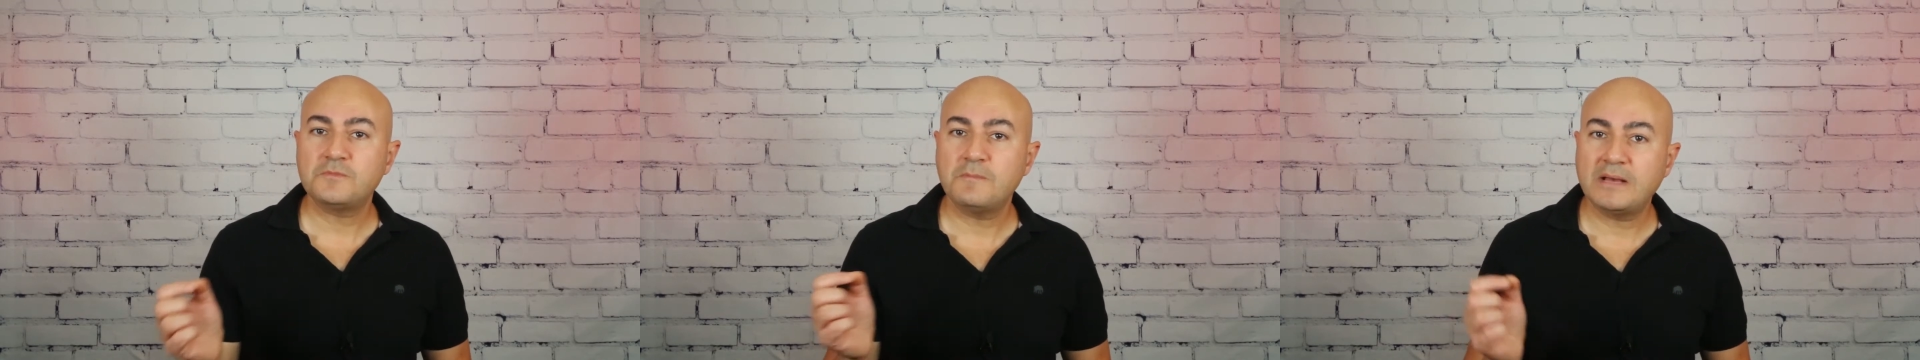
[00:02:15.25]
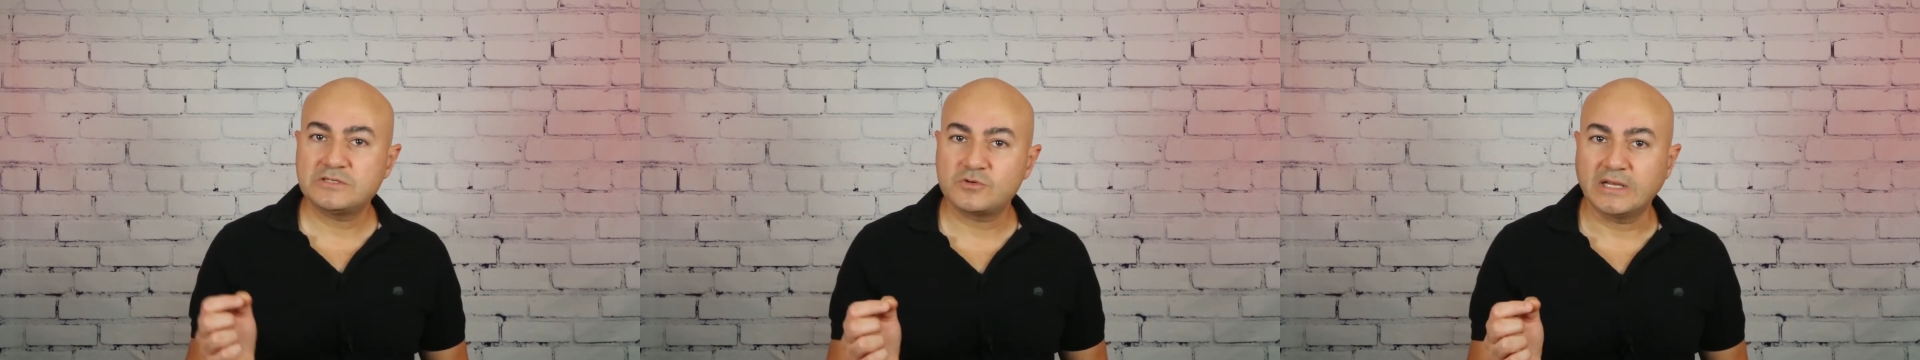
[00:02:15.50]

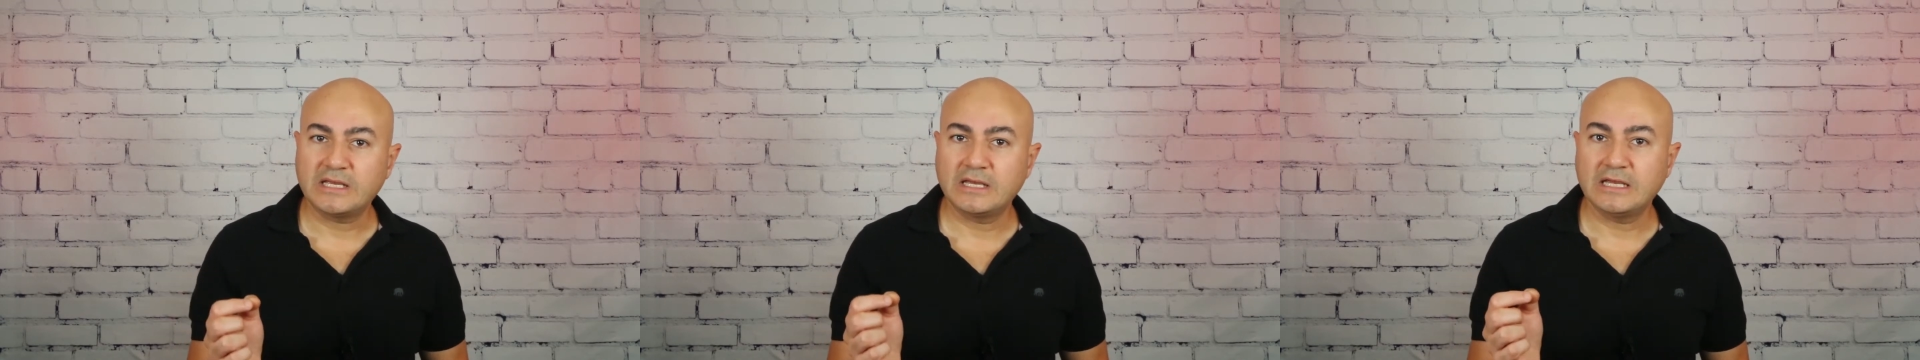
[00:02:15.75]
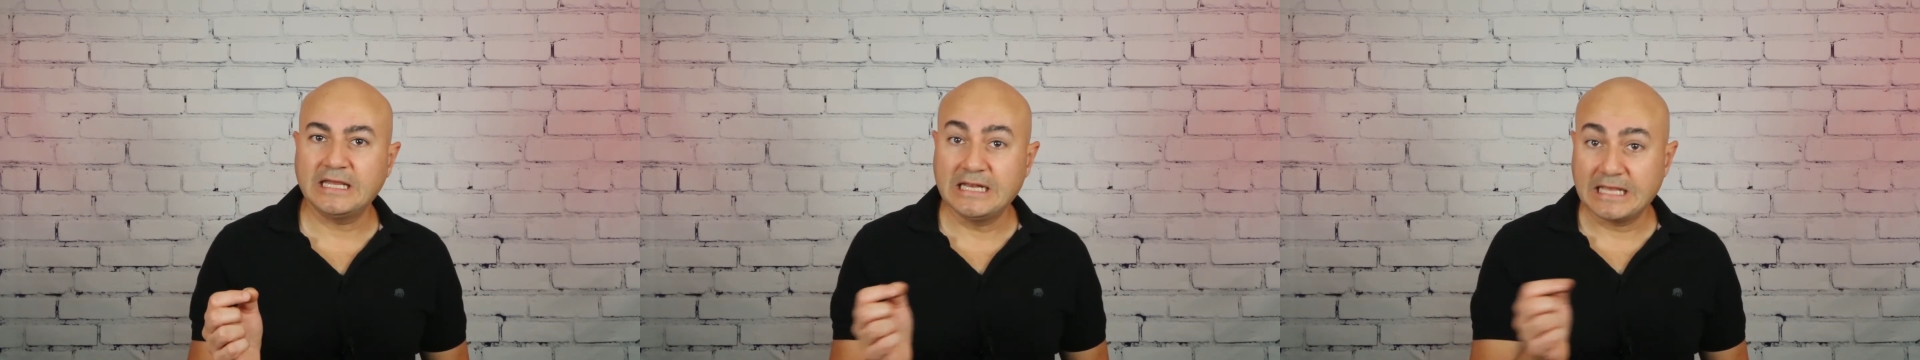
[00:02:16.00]

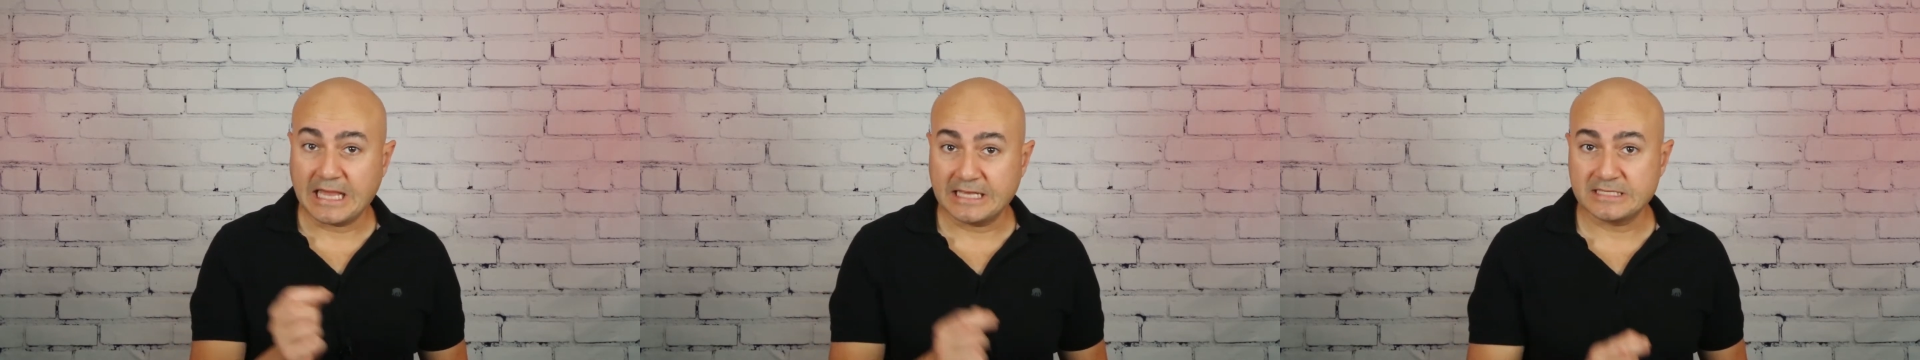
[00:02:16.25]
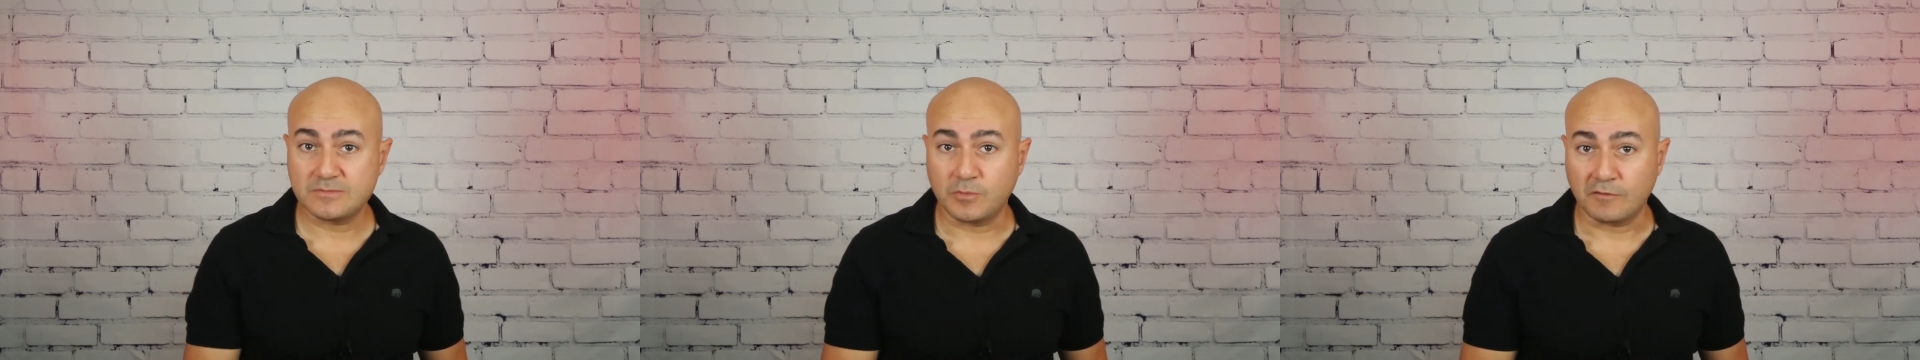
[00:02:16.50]
metric
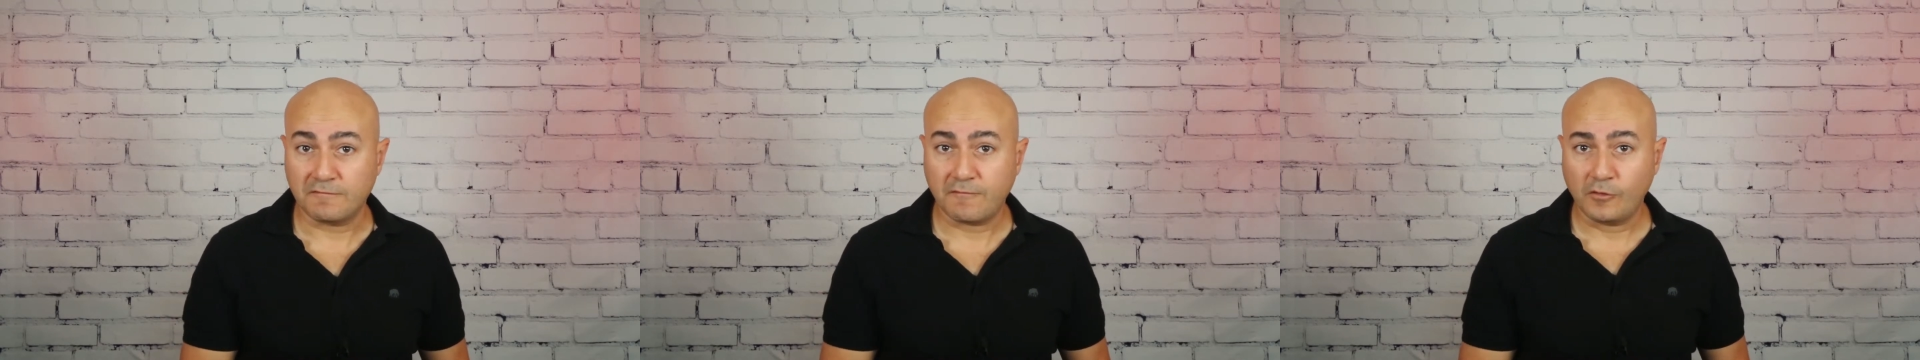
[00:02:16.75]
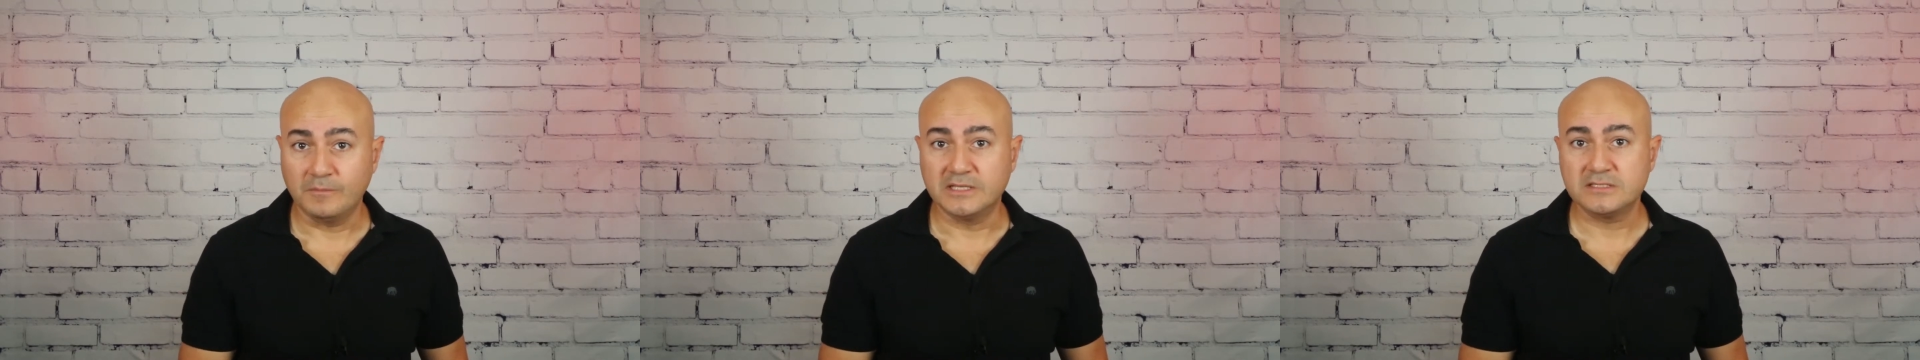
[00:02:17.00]
indicates
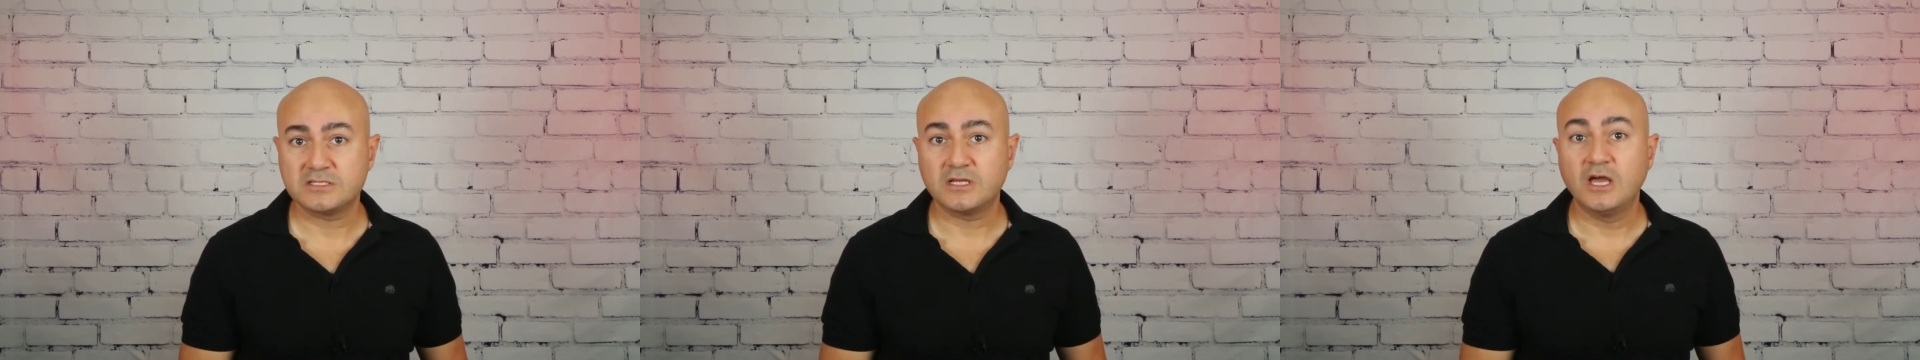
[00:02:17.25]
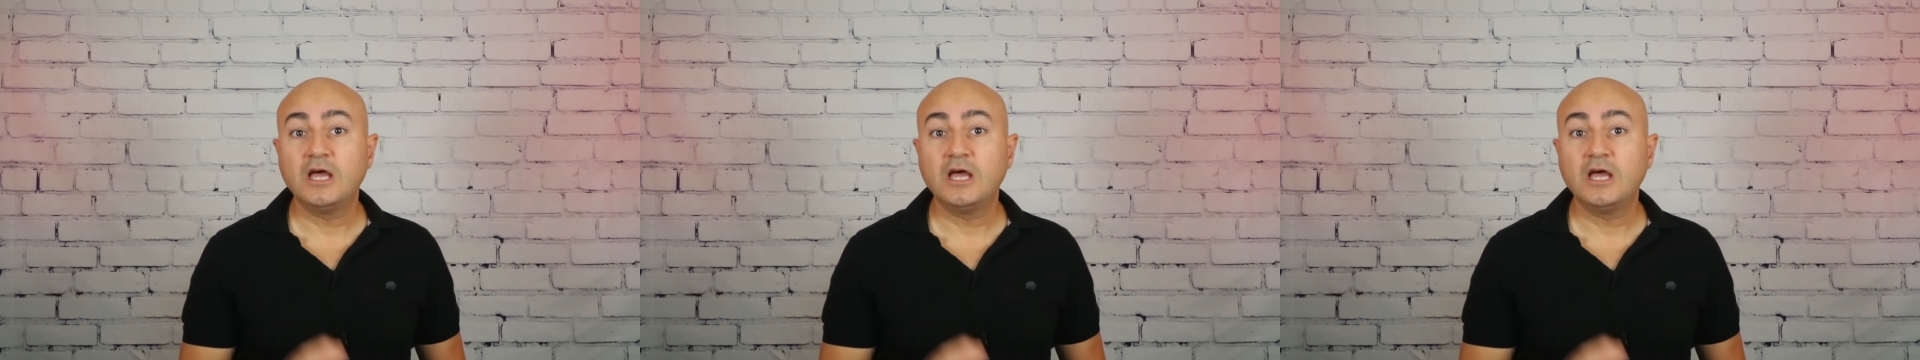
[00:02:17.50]
performance,